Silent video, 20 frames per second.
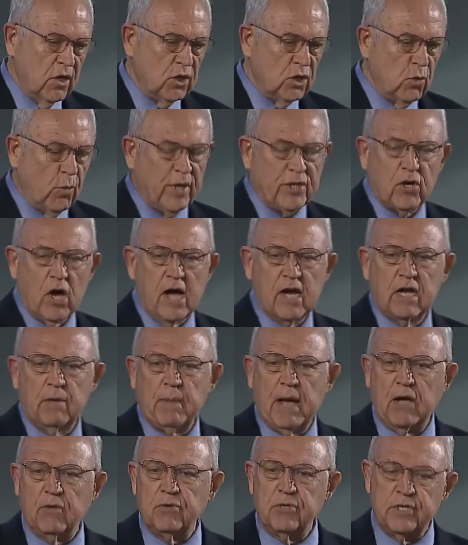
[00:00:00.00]
do we talk
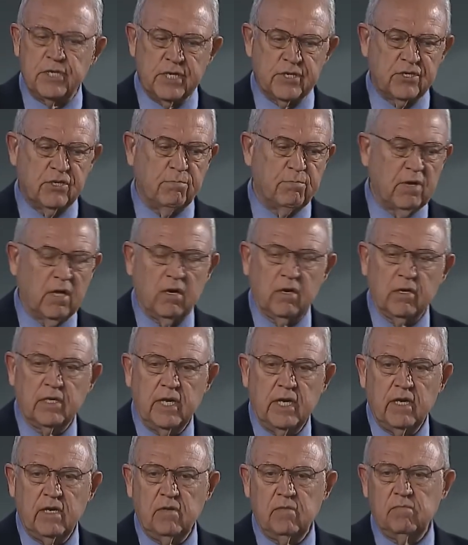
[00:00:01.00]
about
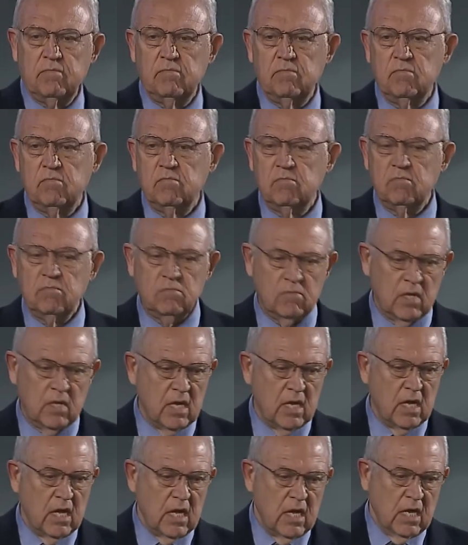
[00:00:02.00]
disability
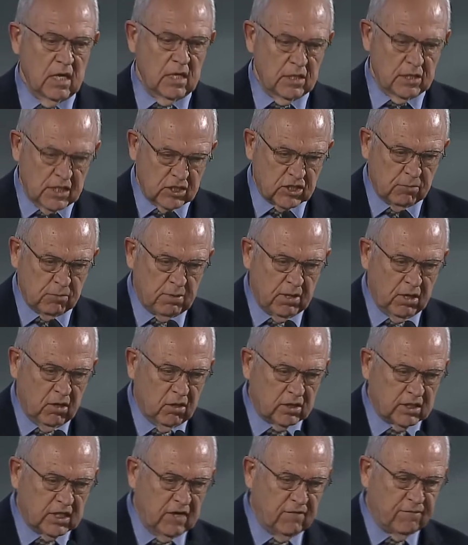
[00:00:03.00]

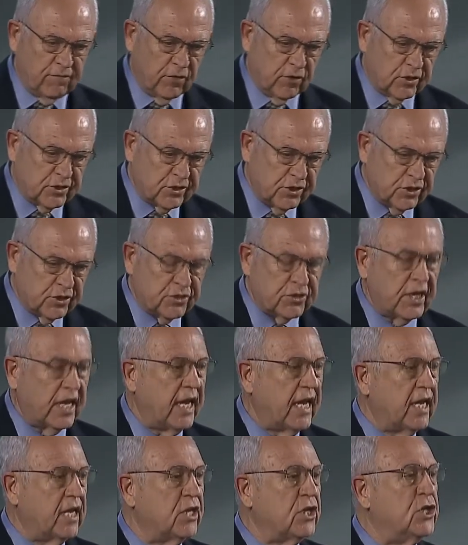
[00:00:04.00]
versus
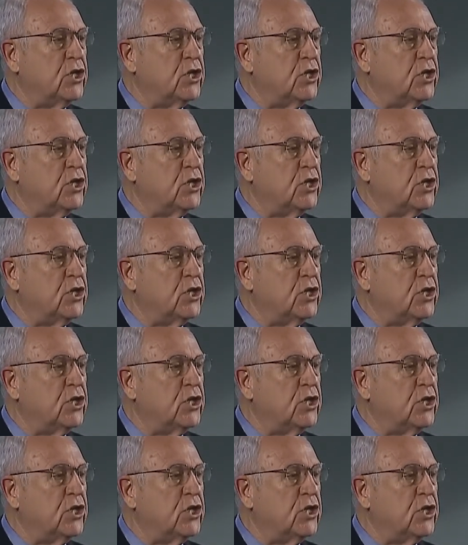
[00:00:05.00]
a